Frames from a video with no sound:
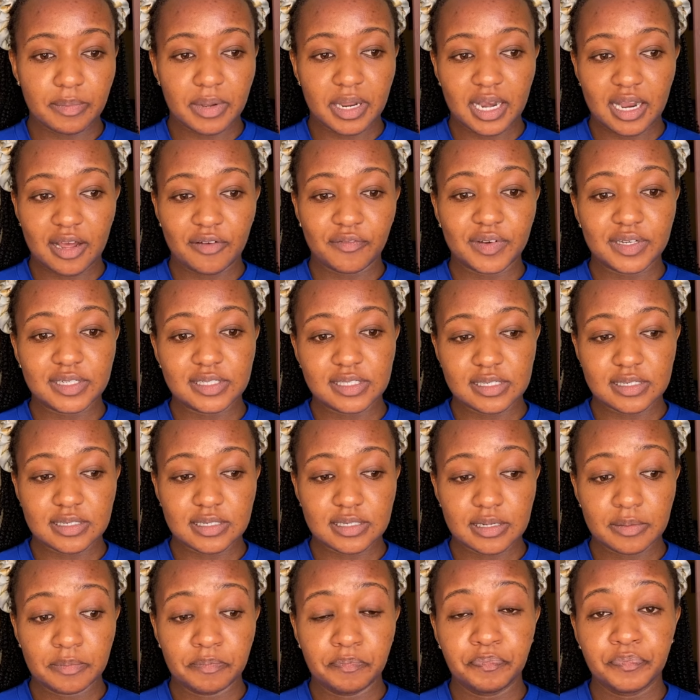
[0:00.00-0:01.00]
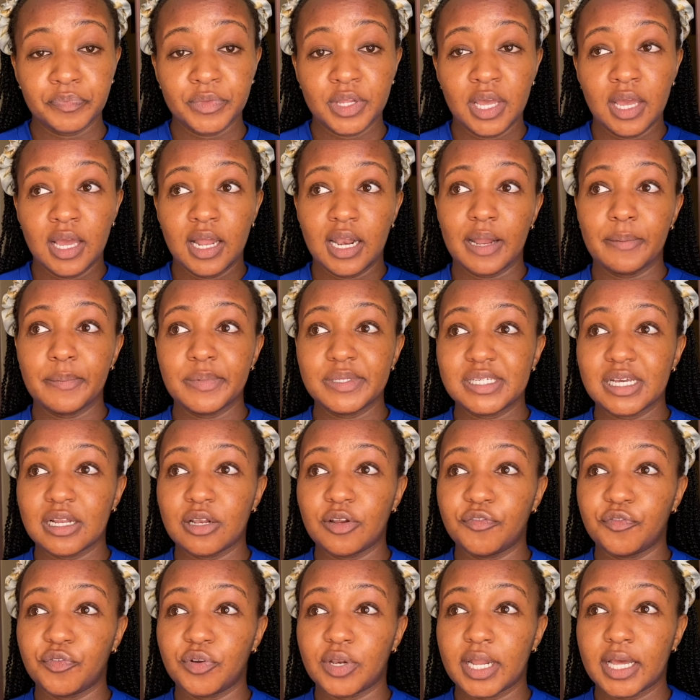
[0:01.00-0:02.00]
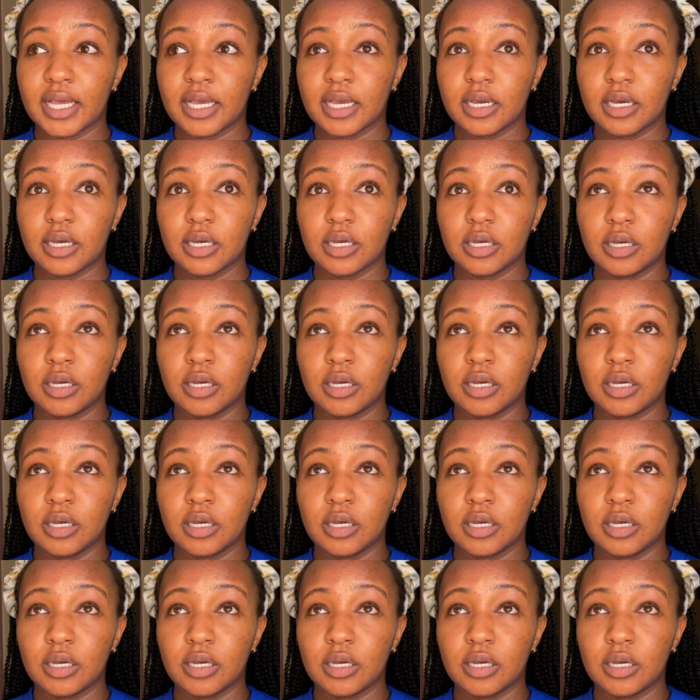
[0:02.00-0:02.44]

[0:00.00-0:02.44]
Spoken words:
my nervous system. Let me tell you, for like